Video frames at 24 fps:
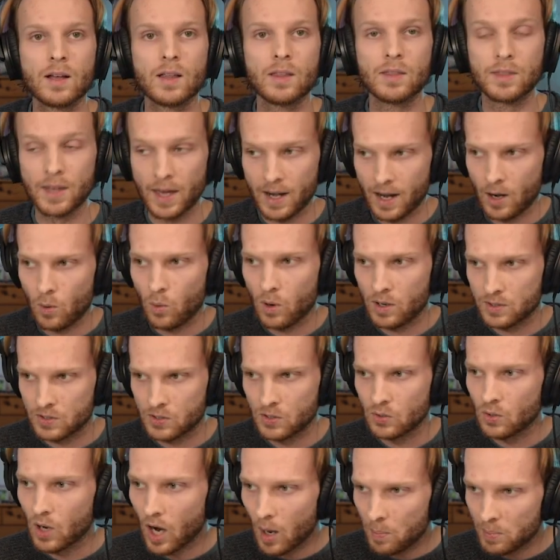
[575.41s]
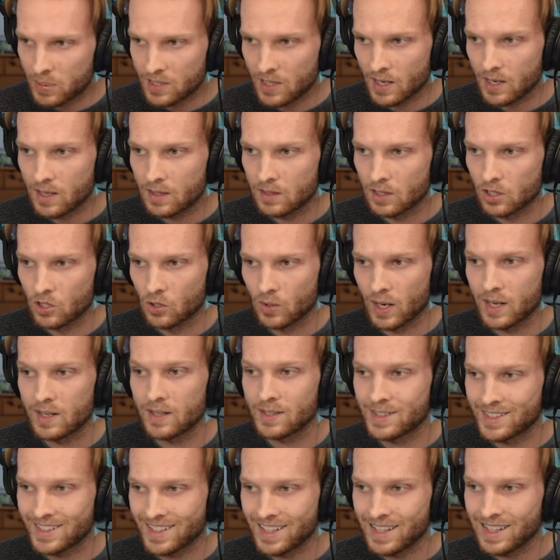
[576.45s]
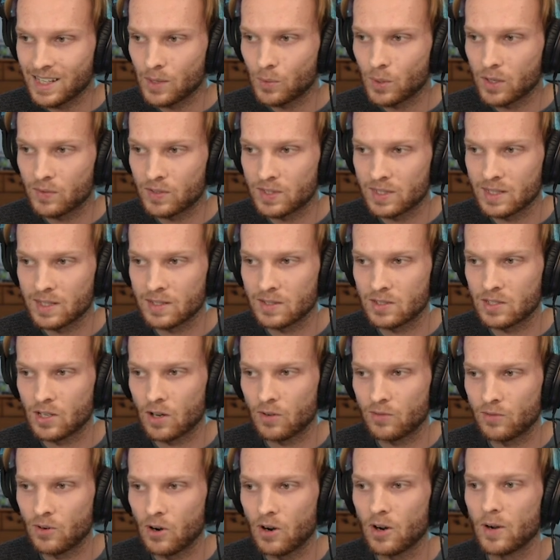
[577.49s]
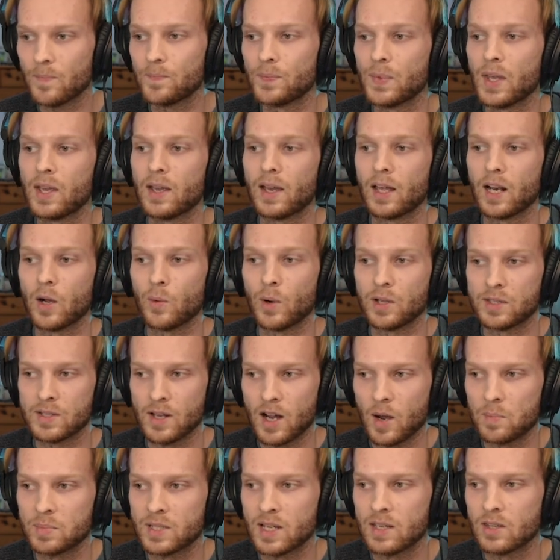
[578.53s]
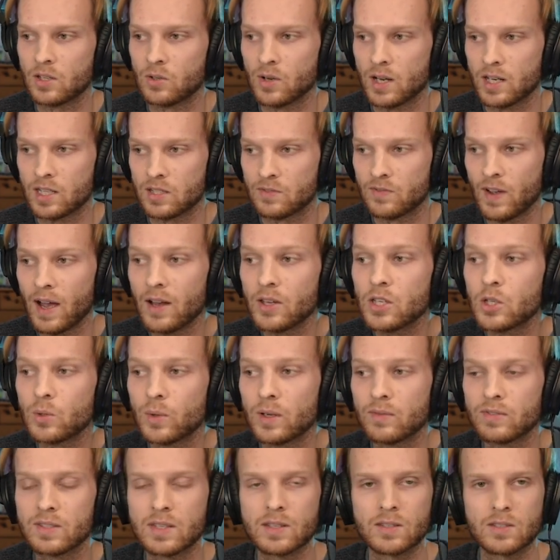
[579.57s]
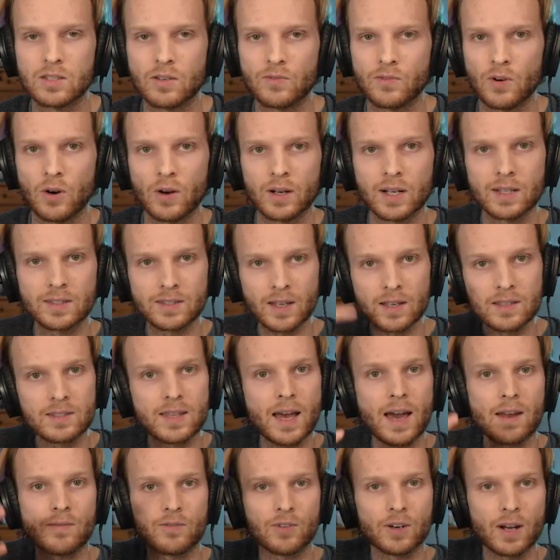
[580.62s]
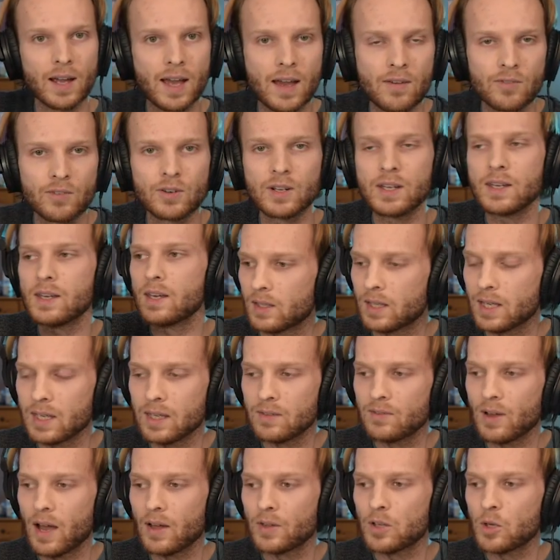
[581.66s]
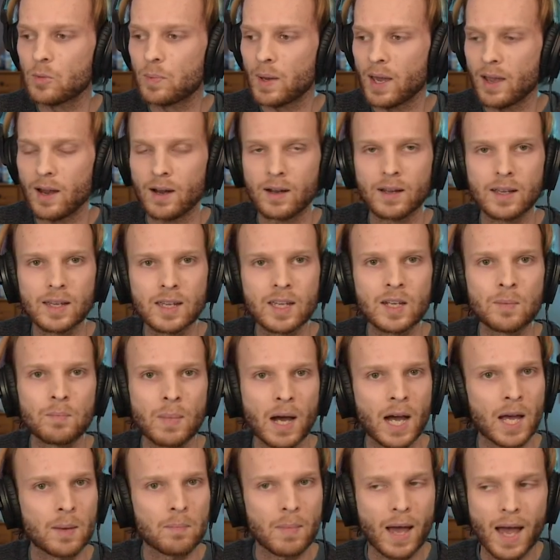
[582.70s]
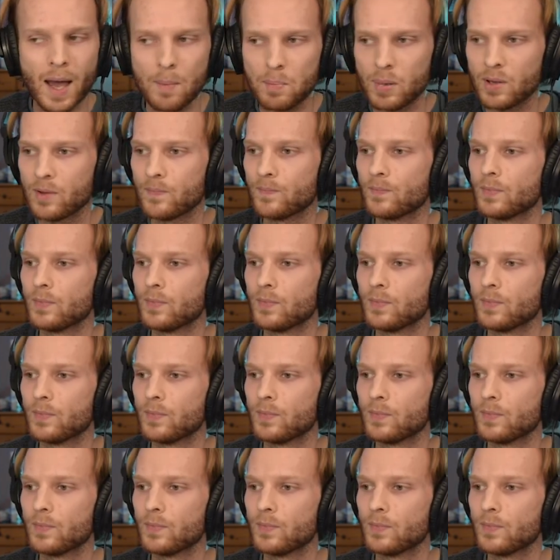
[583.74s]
then I want to update the greatest key we've seen so far, and I want to update the greatest value we've seen so far. And it does that for every key value pair in my map.